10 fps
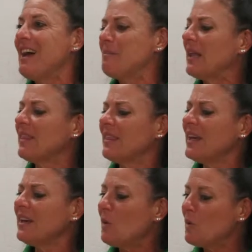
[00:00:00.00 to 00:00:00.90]
But I
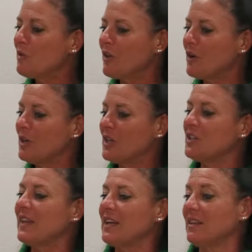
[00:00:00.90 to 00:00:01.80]
think also, you know,
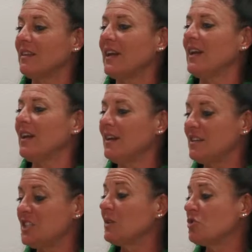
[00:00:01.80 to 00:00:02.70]

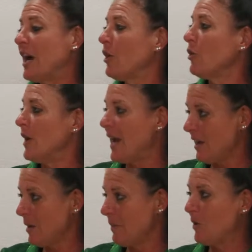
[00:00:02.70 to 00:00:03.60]
she'd try her
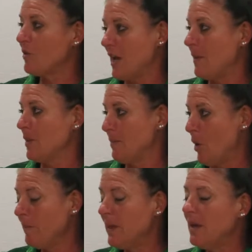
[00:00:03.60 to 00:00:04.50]
luck because I'm the mom.